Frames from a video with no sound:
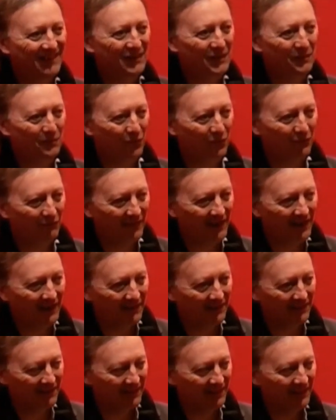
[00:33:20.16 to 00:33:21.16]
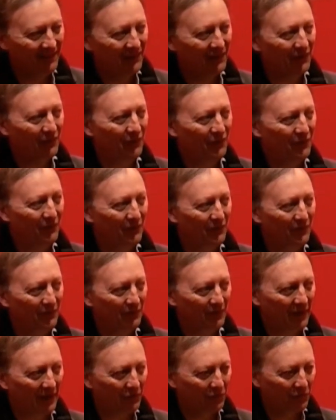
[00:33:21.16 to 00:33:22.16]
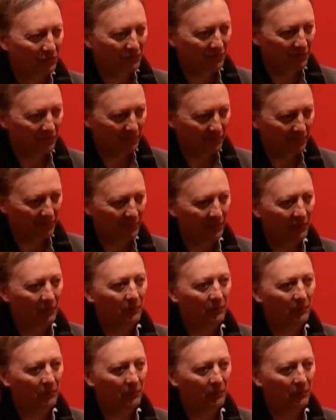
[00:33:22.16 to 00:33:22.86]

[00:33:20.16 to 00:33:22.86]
provide another